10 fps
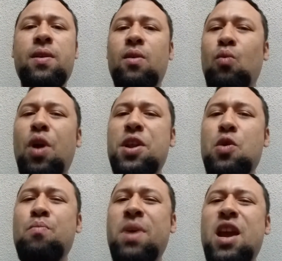What do
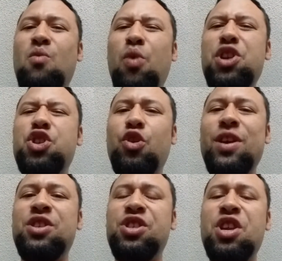you mean? What is your
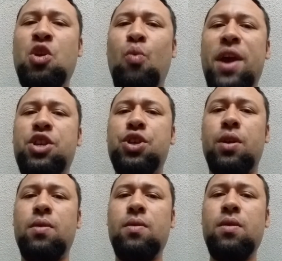
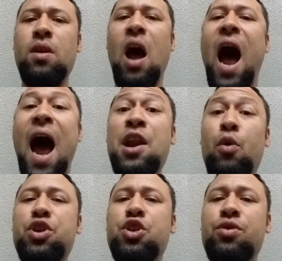insinuation? I know
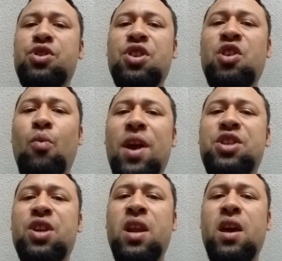what your
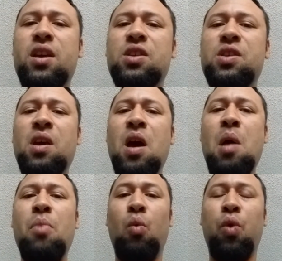insinuation is,
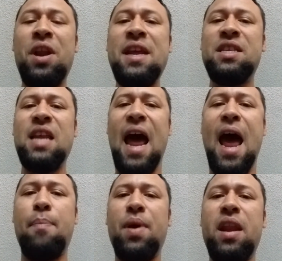but what needs to
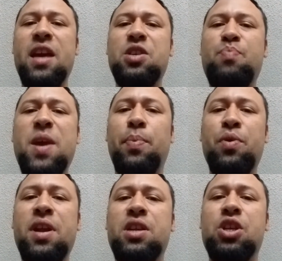happen is people
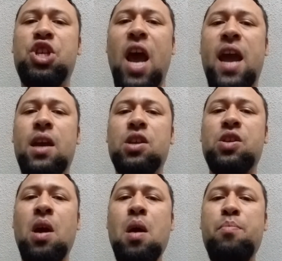need to
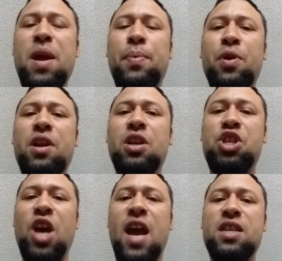change. People need to
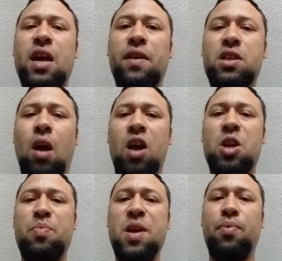change how they talk
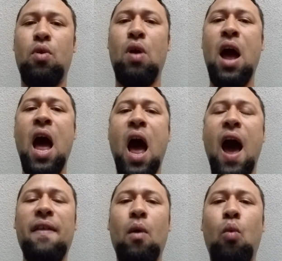to people,
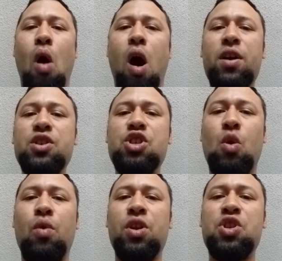how they walk, and
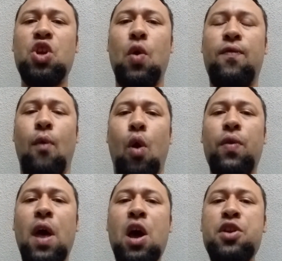so on and so
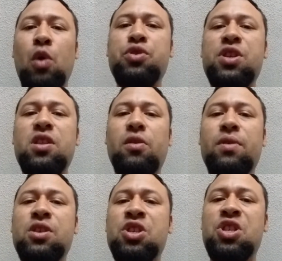forth. Don't sit there
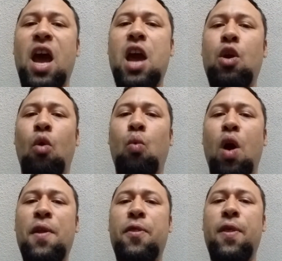and say you're
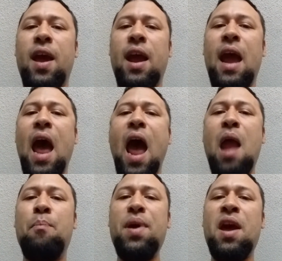one thing
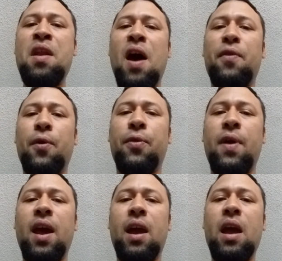and be another
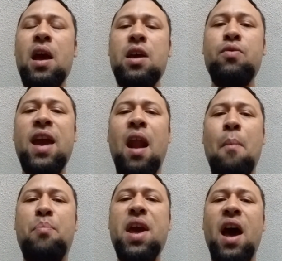thing. You
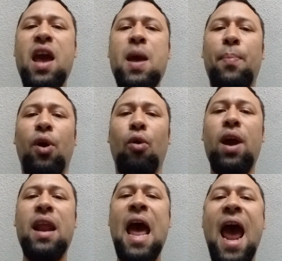cannot be a
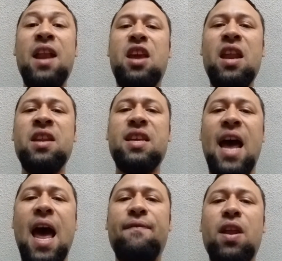hypocrite and get into
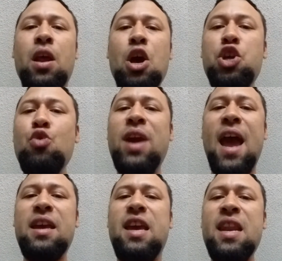heaven. You
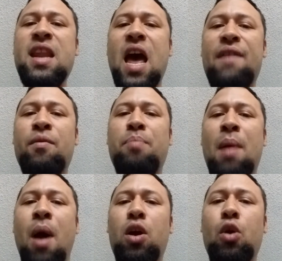can't get into heaven by
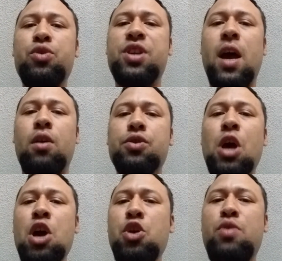my coattails.
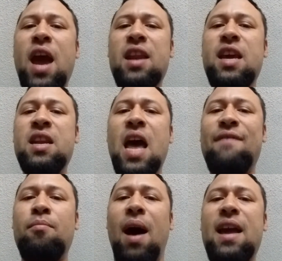You can't get into
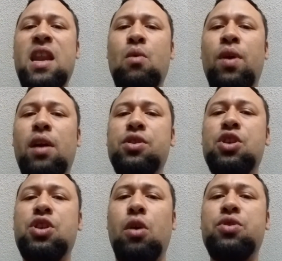heaven by anyone
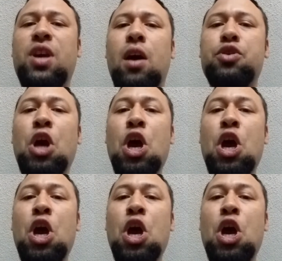else's coattails.